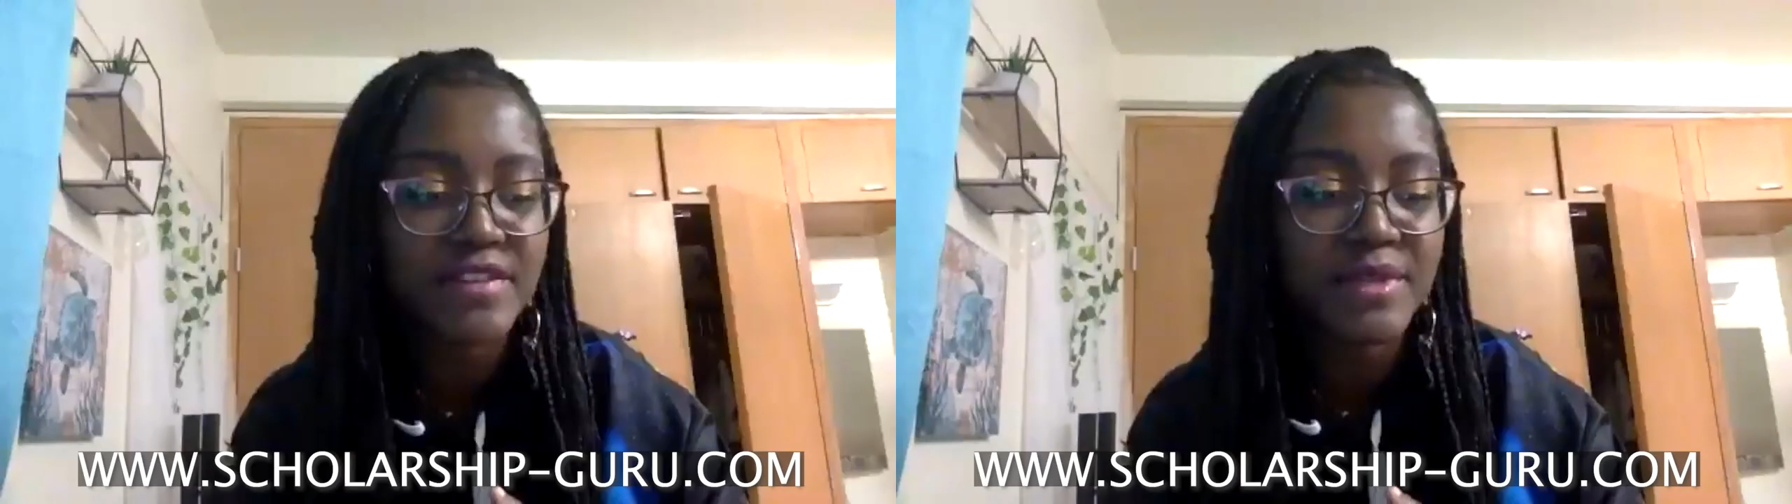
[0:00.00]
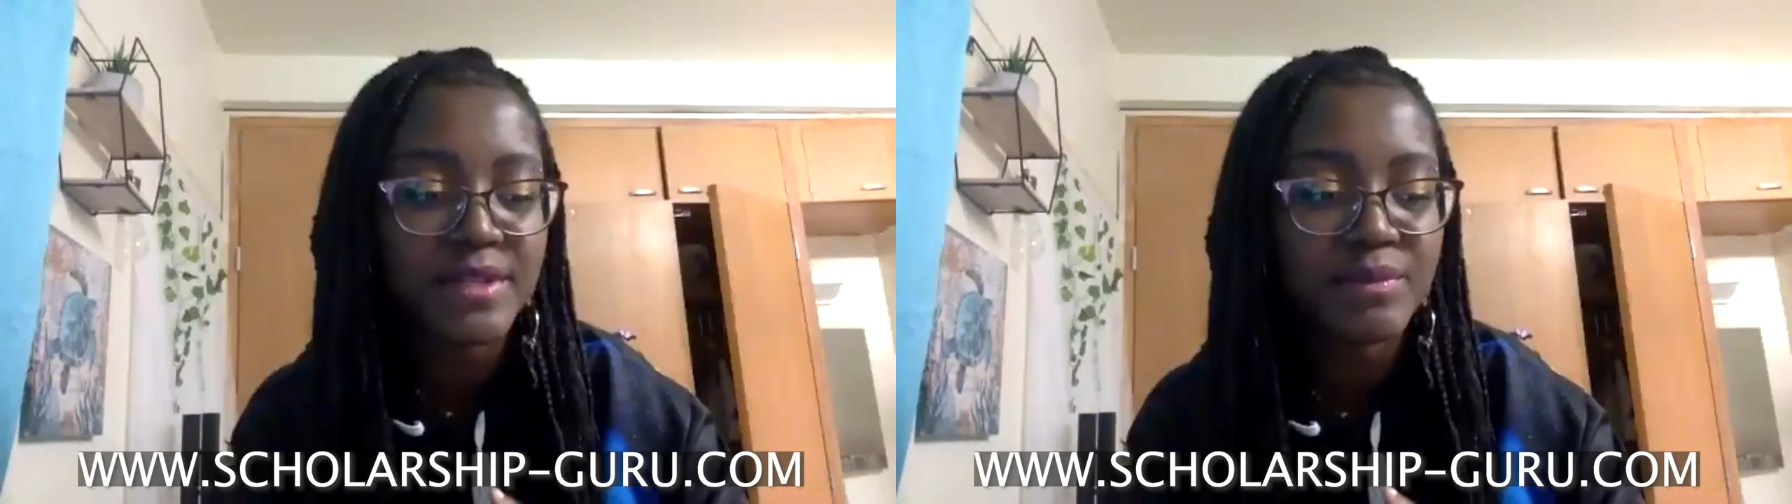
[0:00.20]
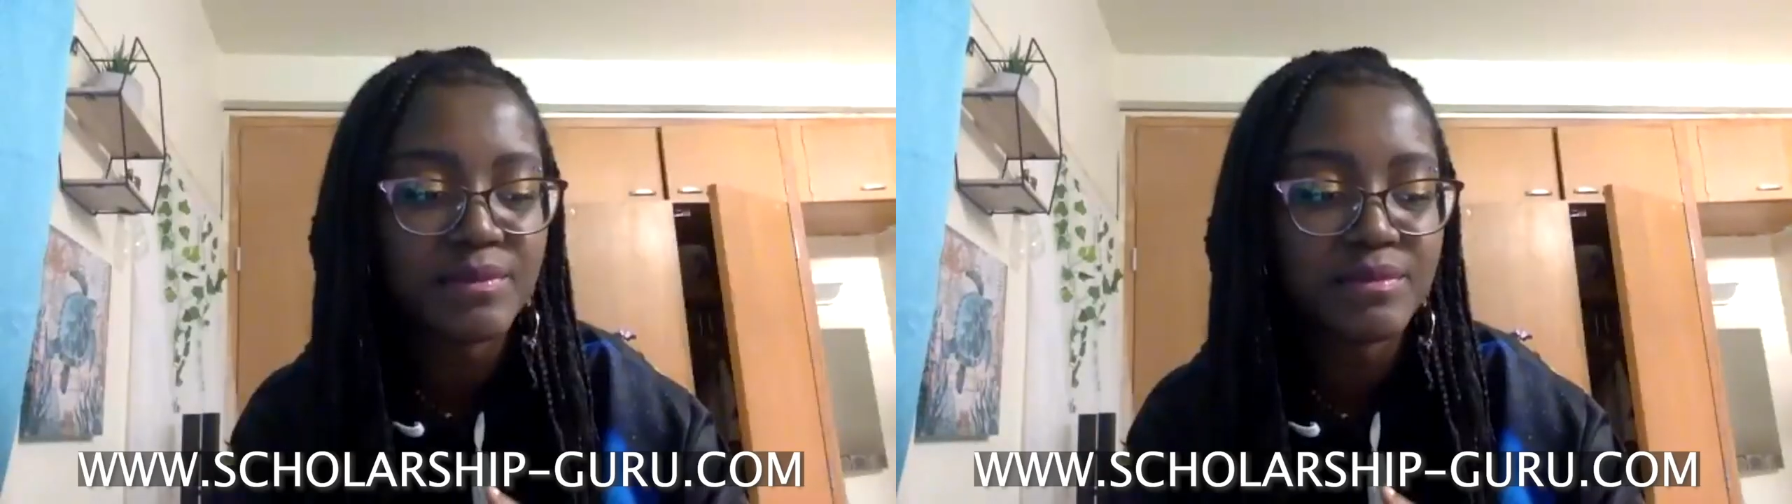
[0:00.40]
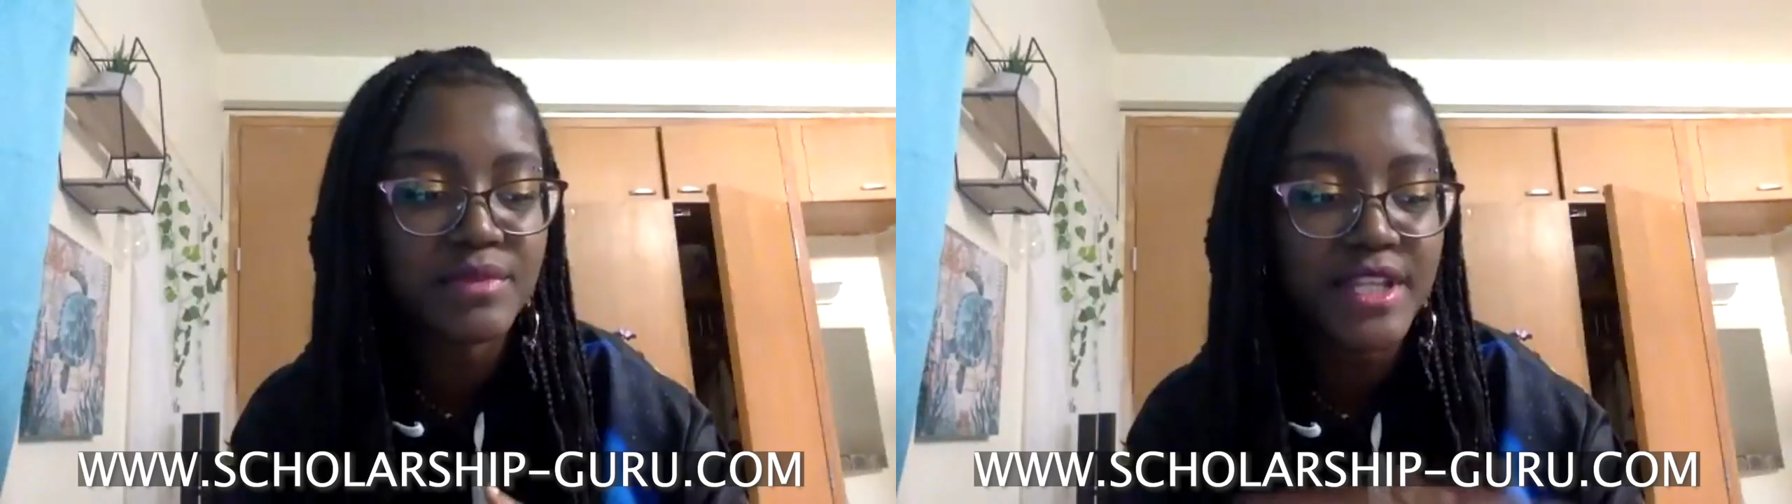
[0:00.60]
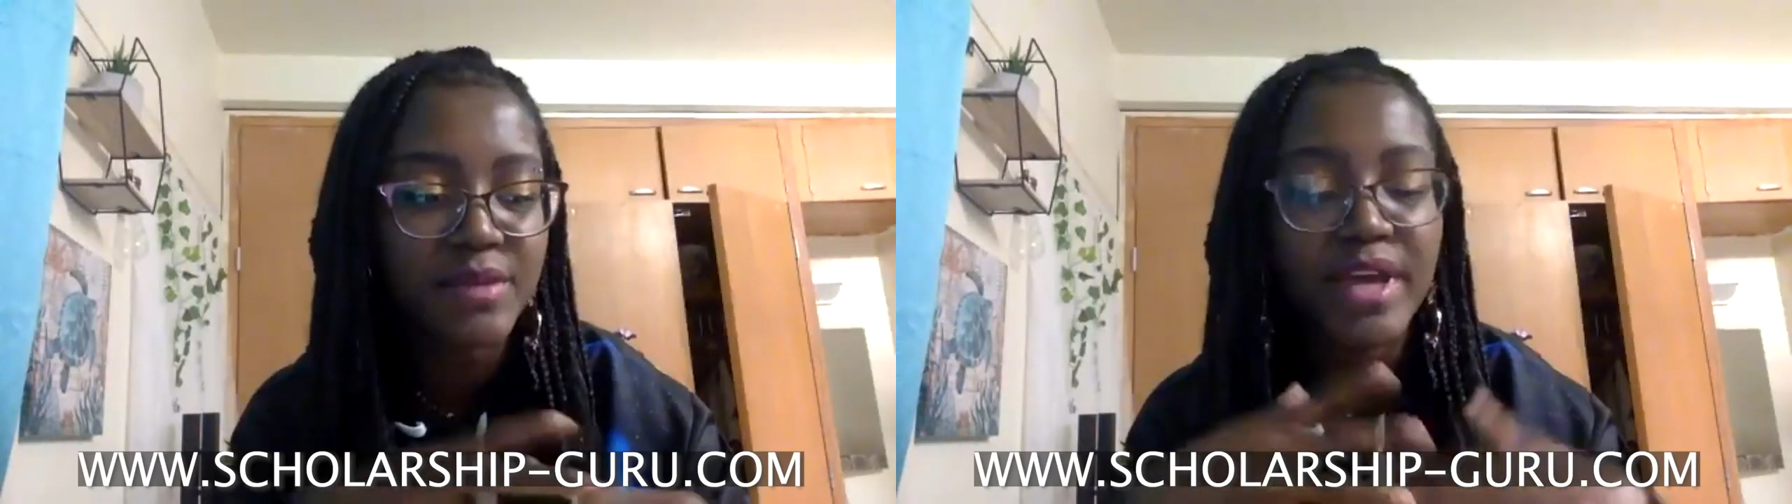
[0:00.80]
I've been
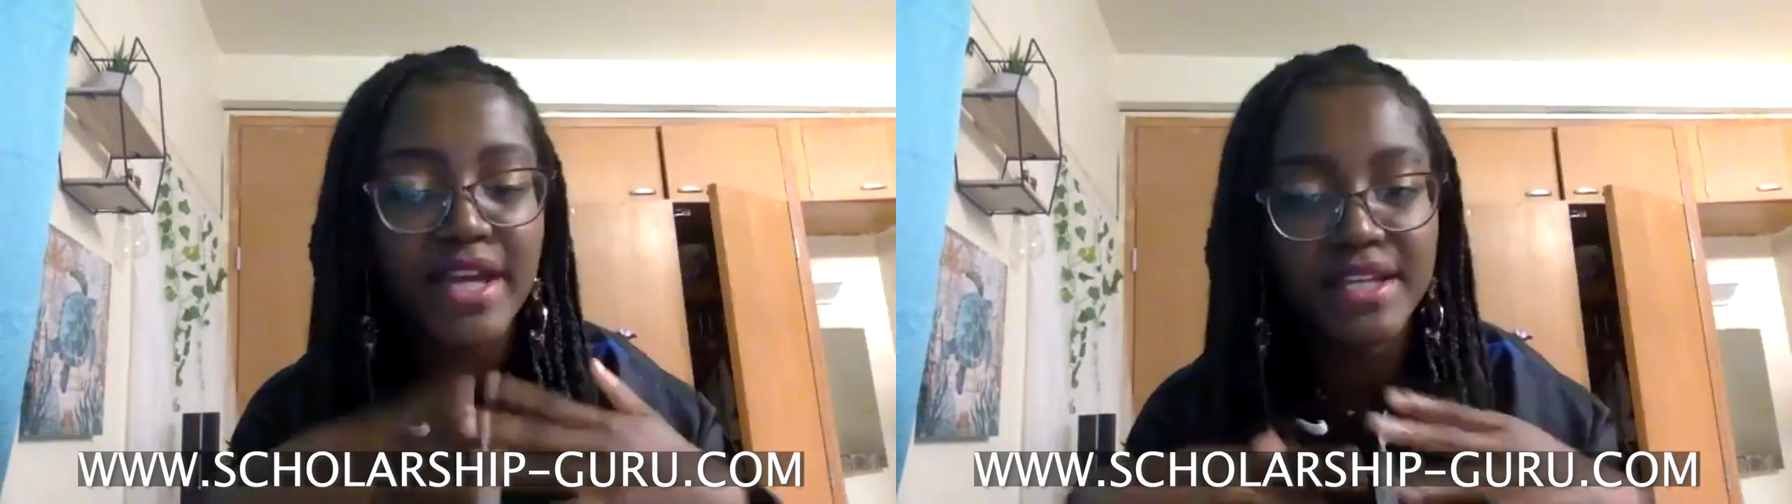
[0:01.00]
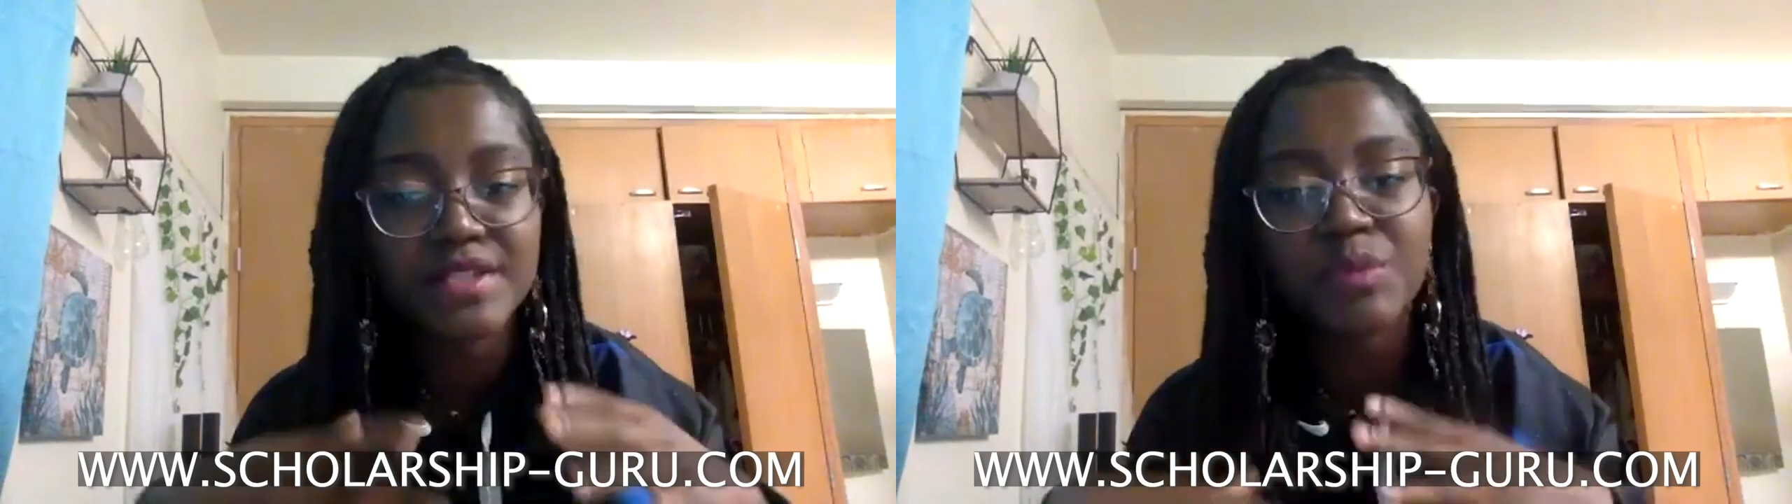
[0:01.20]
getting back into